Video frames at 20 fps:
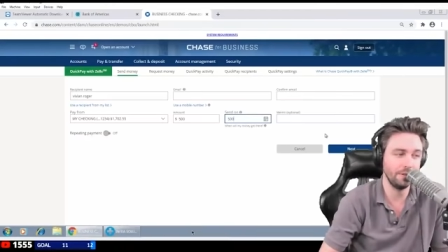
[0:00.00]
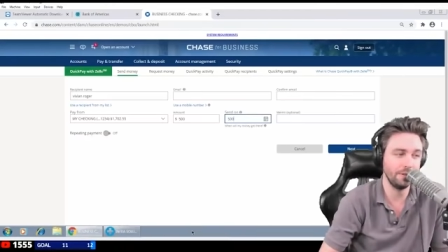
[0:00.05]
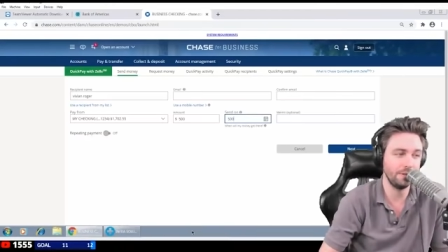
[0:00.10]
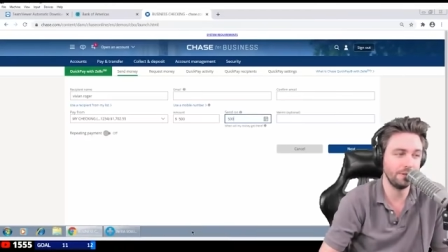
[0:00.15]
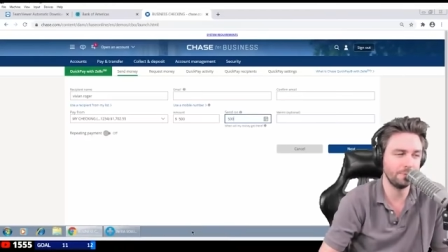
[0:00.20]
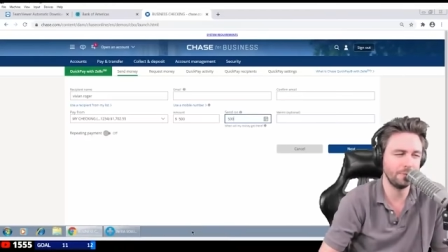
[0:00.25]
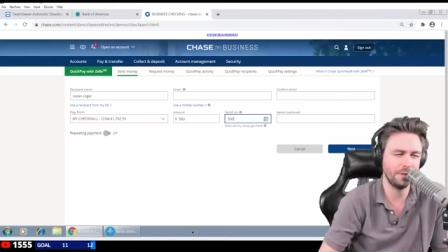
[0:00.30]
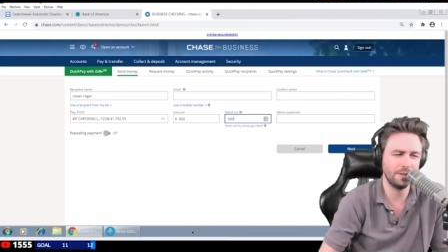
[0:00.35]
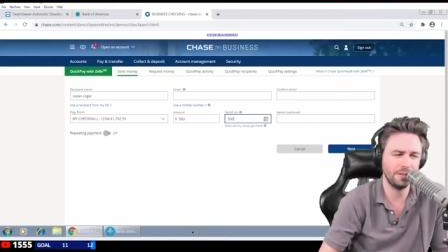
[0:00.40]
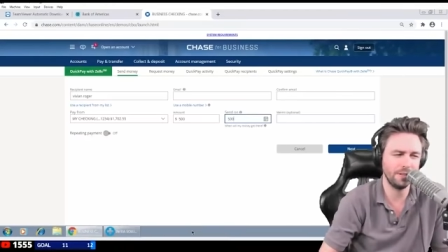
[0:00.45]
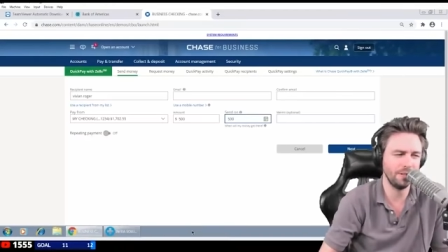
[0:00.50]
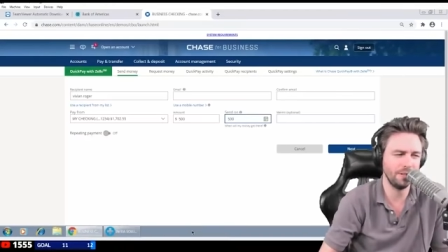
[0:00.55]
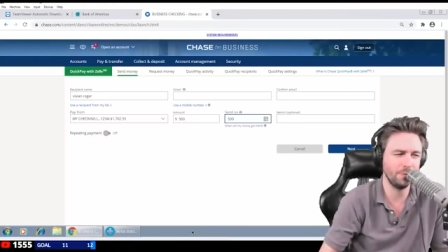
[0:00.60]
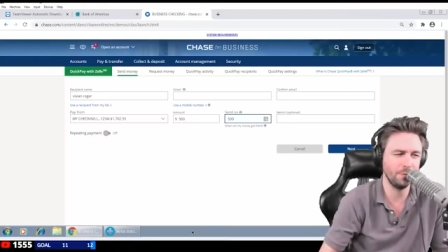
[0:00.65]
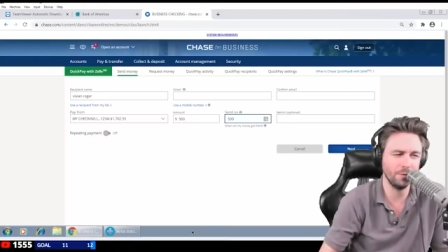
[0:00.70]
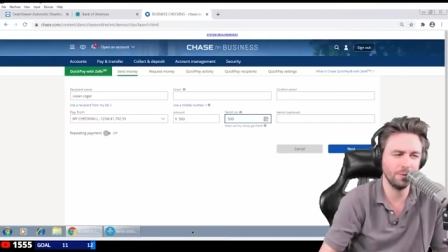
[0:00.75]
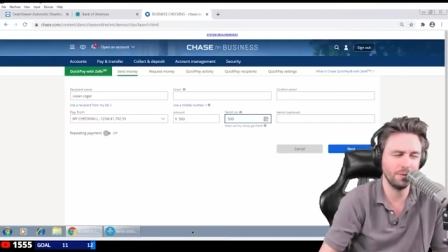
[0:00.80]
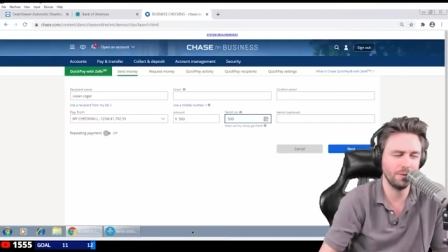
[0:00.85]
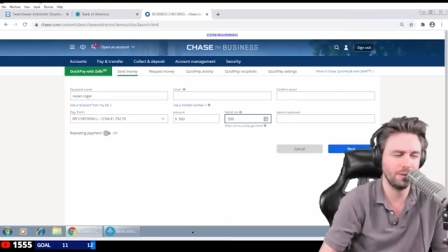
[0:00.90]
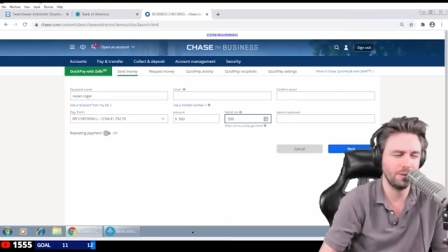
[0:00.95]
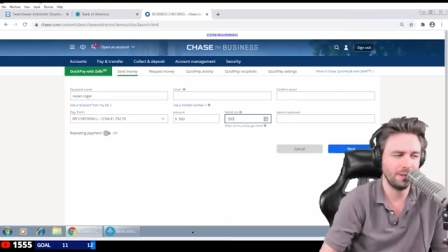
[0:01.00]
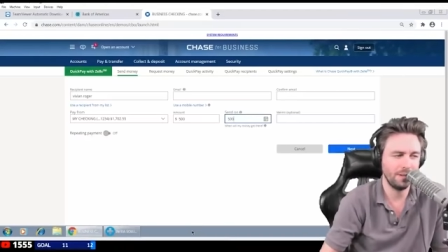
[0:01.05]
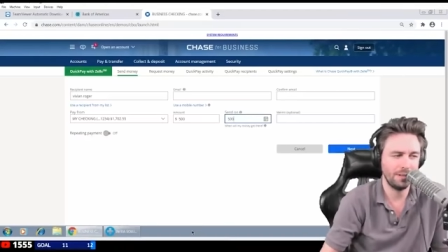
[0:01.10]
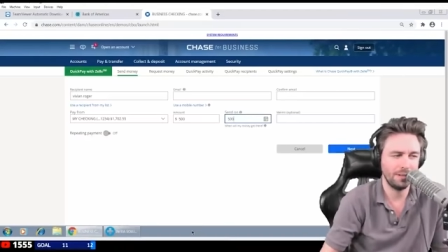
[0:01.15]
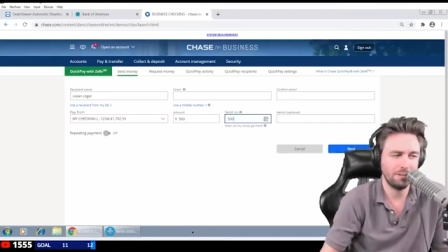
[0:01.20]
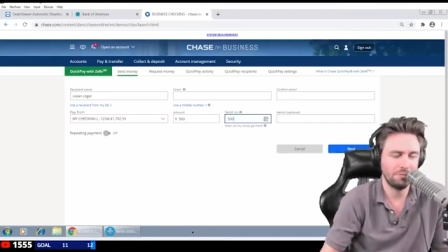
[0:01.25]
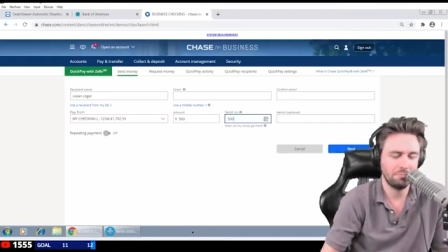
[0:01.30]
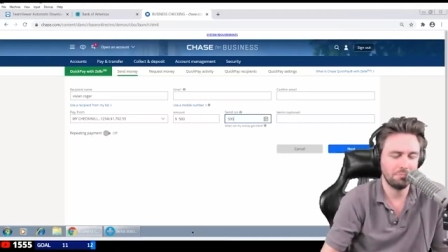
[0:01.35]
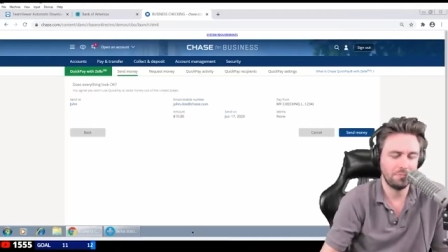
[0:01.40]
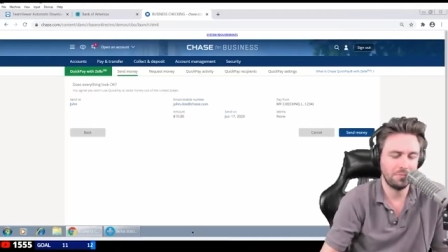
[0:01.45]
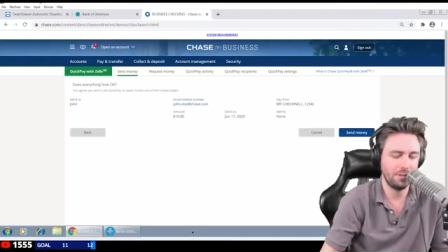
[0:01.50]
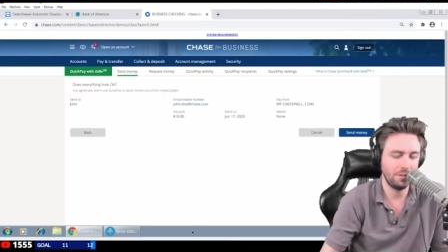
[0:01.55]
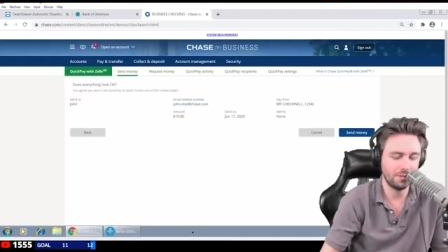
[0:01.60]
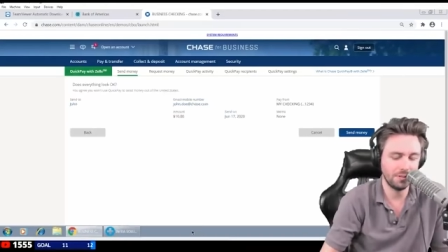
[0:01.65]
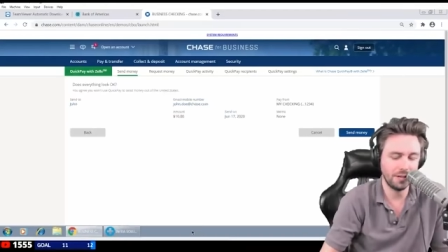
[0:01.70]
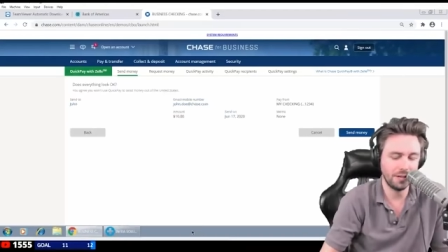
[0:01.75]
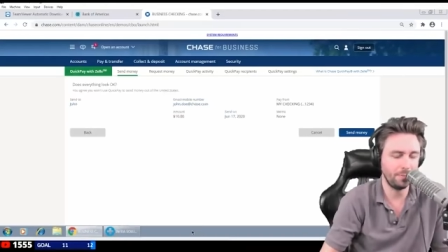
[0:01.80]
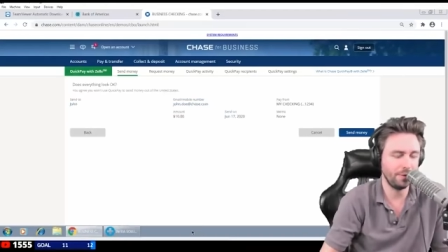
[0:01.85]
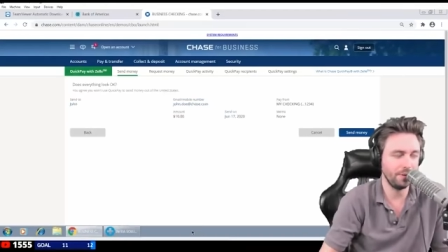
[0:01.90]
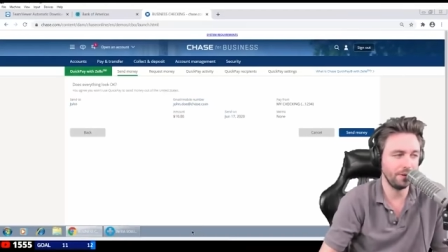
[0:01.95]
but he's putting in more.
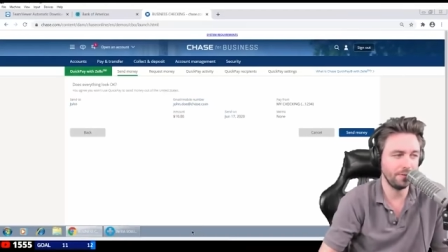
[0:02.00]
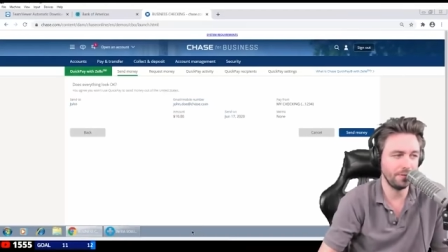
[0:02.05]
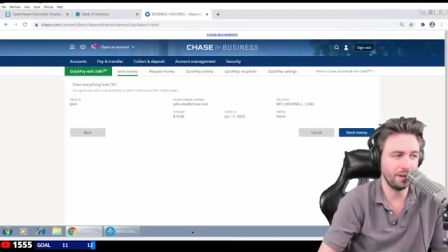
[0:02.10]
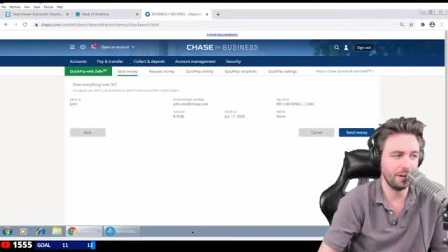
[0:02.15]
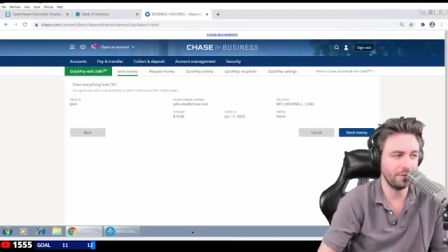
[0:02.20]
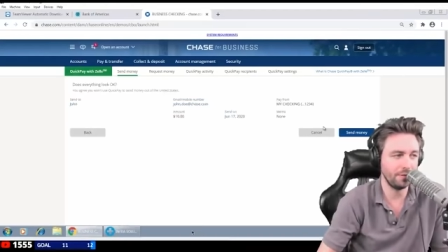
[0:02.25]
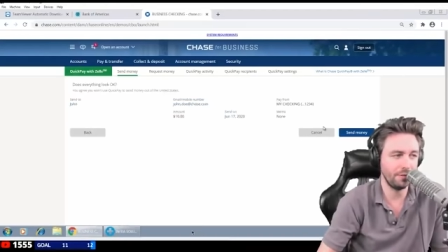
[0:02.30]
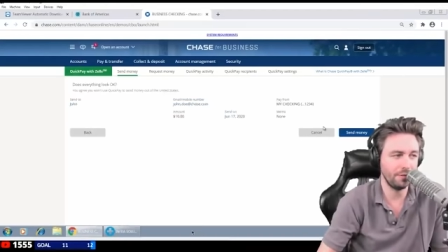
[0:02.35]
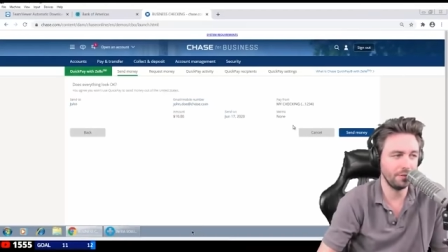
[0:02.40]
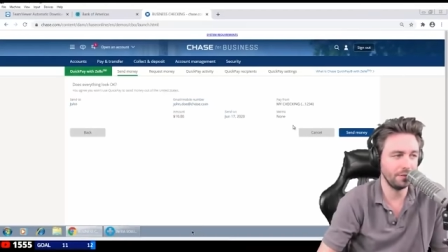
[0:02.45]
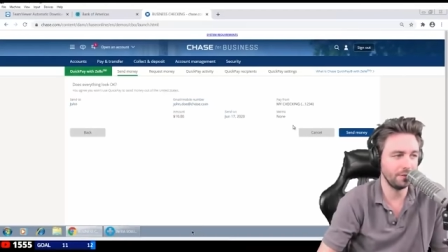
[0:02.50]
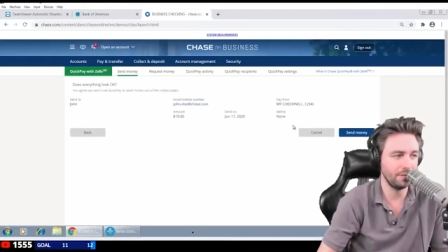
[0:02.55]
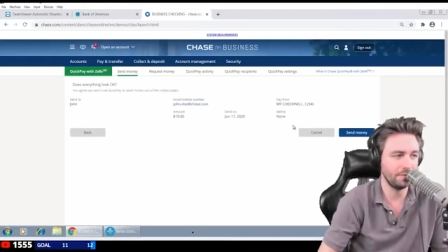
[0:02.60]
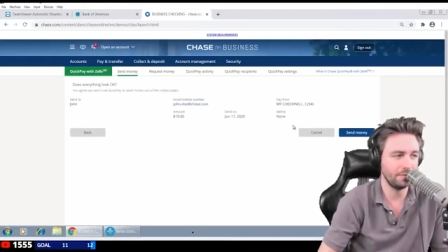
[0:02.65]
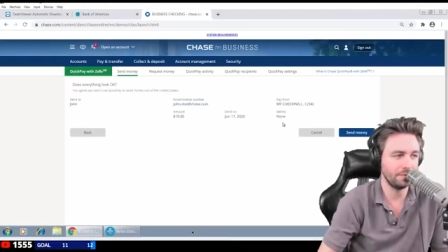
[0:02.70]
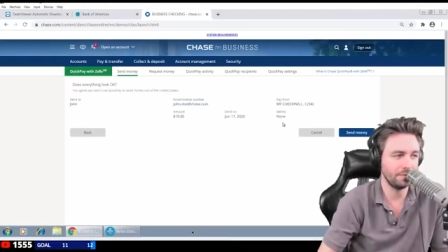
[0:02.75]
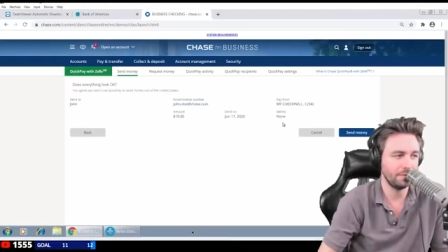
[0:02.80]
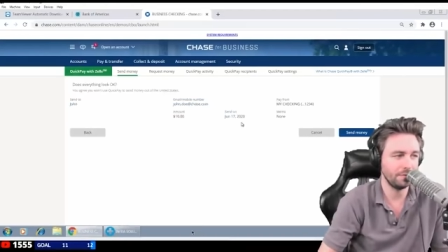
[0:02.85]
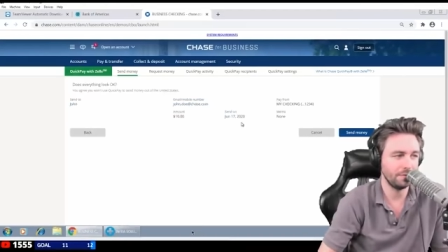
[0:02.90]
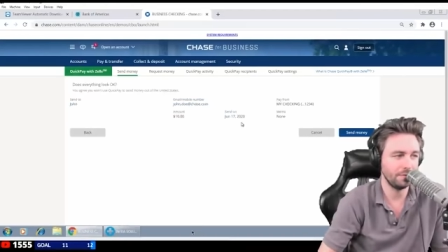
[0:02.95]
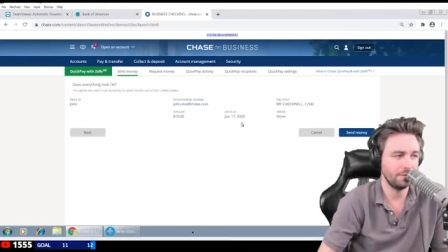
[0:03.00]
He's not putting five hundred in.